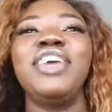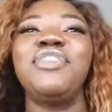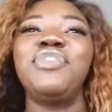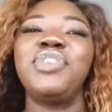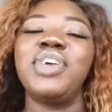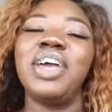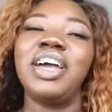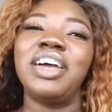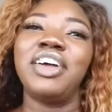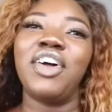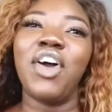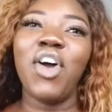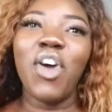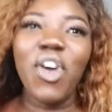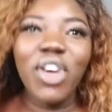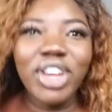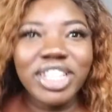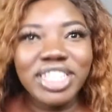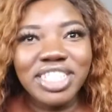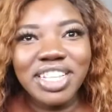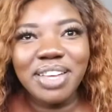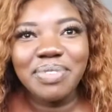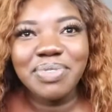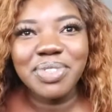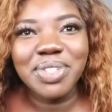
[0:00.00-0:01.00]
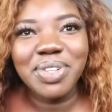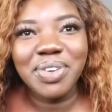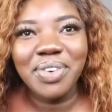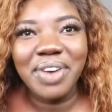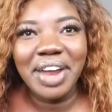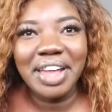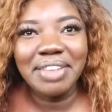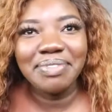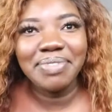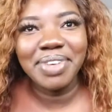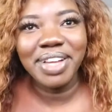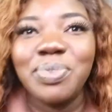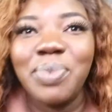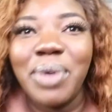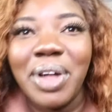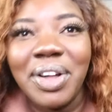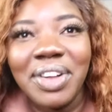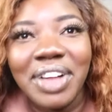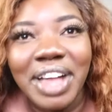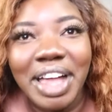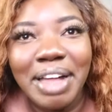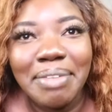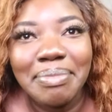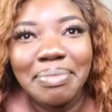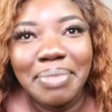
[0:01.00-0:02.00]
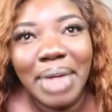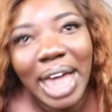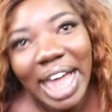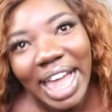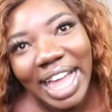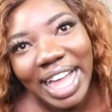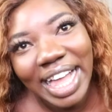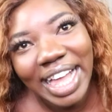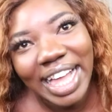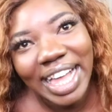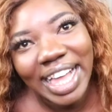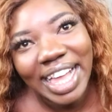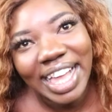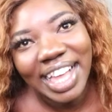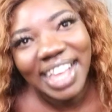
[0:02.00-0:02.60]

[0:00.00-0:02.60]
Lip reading: If you are old subscriber, welcome back.